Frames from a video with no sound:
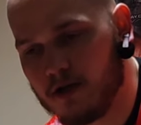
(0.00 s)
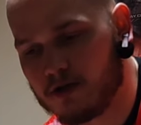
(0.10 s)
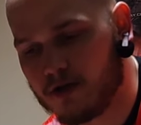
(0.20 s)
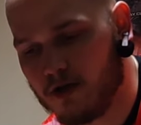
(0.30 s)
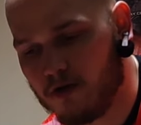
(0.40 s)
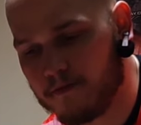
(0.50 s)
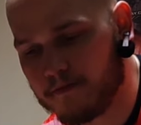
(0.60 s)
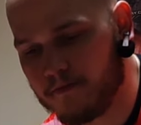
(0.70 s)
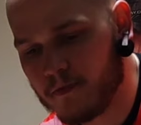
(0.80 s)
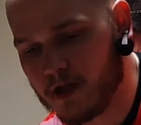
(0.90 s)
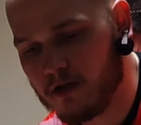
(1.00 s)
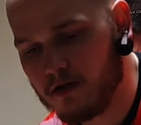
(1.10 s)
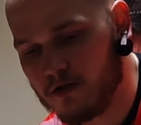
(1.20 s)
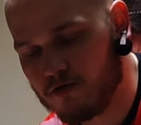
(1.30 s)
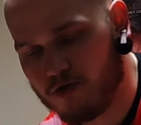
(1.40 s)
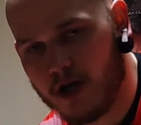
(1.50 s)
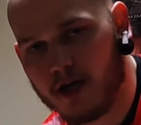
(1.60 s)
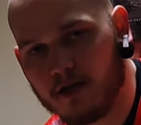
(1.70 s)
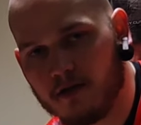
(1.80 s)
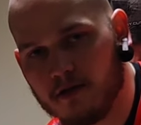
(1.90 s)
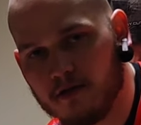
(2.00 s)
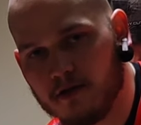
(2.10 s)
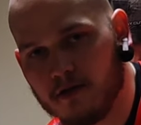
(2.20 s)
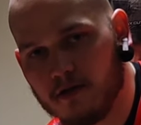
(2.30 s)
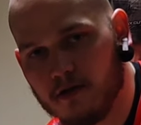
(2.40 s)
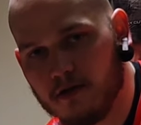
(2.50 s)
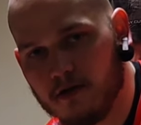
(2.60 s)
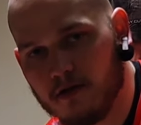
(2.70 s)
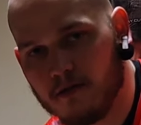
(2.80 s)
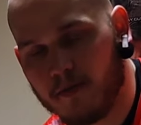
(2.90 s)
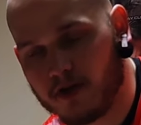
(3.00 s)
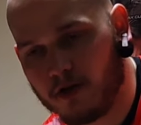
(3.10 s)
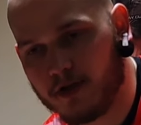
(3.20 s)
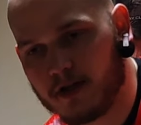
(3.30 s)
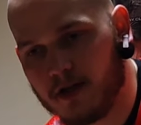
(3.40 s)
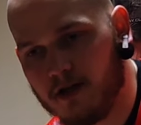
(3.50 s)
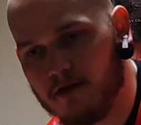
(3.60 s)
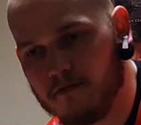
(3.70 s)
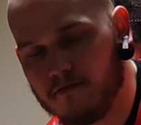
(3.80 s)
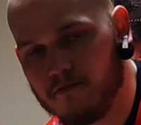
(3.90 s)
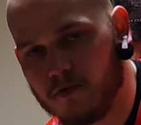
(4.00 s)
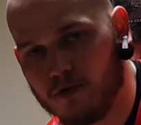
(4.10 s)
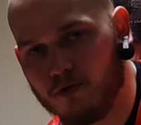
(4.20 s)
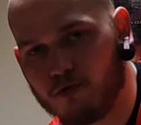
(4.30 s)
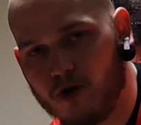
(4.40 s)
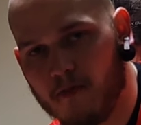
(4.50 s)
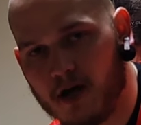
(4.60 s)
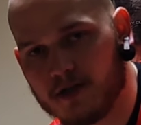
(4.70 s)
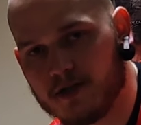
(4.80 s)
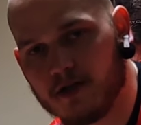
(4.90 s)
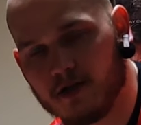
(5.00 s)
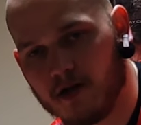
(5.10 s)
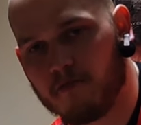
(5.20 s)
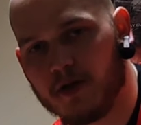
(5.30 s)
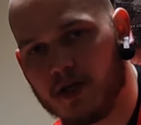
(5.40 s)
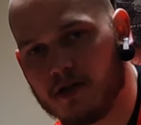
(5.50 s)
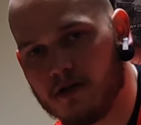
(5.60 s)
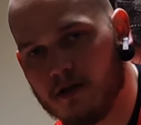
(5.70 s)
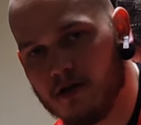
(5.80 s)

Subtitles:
So train methodically, 2-3 months, compete.